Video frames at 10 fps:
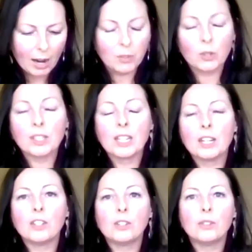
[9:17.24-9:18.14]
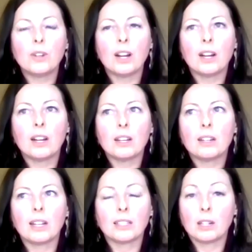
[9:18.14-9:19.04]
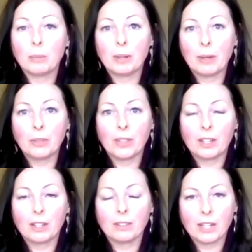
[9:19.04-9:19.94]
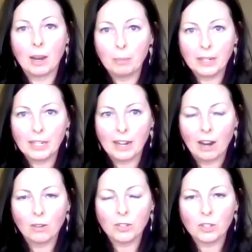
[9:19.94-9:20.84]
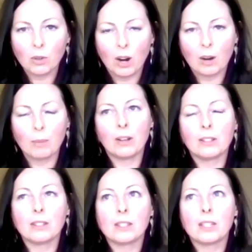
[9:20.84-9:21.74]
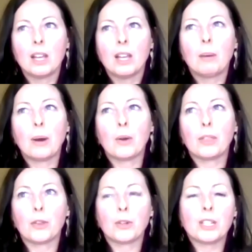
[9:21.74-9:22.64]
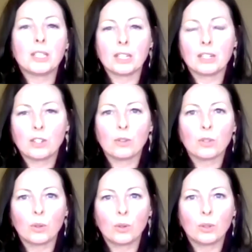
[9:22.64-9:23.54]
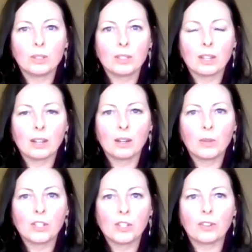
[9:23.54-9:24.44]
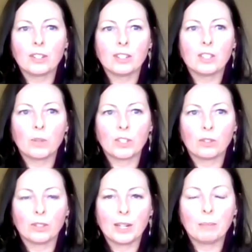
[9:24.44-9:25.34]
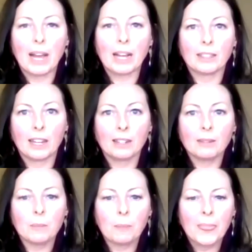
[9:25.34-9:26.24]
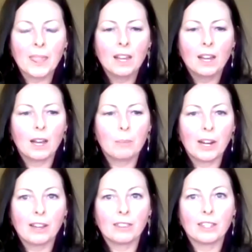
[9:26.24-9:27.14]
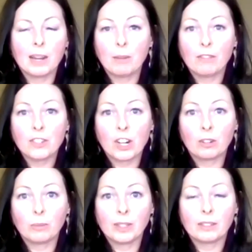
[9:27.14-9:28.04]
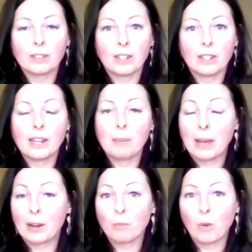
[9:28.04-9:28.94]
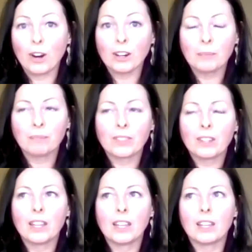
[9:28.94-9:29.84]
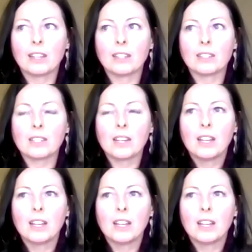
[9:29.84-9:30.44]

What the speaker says: So I'll tell you a little bit about the company now. So Arbonne's about 36 years old. We started in Switzerland back then. By the name of a gentleman named Peter Mork, and